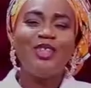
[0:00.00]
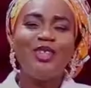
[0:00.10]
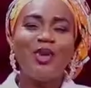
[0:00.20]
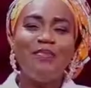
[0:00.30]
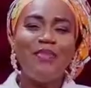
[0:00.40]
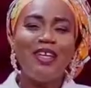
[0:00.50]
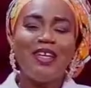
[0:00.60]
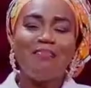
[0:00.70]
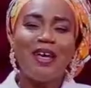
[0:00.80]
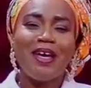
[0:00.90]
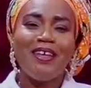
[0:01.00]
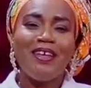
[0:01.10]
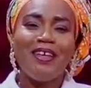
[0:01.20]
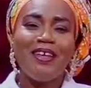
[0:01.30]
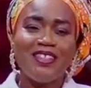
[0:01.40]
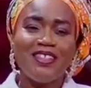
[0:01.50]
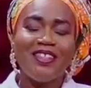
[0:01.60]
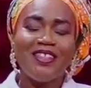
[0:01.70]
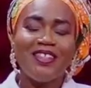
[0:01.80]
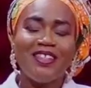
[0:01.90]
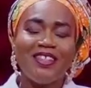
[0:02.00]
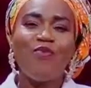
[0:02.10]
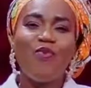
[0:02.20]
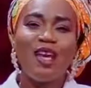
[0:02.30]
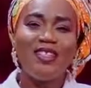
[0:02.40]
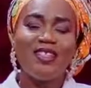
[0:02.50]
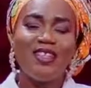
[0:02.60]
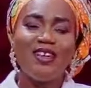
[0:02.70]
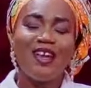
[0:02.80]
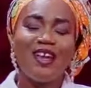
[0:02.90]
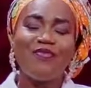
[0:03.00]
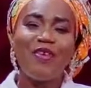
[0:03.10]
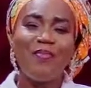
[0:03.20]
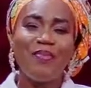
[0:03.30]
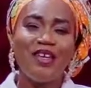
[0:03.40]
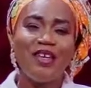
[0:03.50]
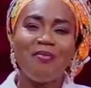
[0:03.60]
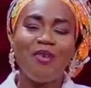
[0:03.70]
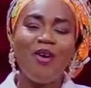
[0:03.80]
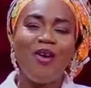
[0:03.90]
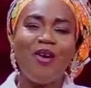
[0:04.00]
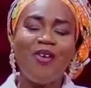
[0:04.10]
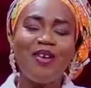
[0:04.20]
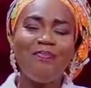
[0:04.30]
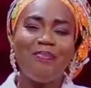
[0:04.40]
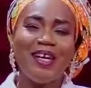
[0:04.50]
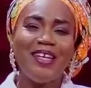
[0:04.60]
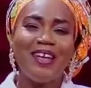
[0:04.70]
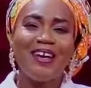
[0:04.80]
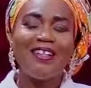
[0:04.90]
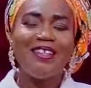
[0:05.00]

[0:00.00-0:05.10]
Join me and my guests this and every Wednesday at 4 p.m. on Vagina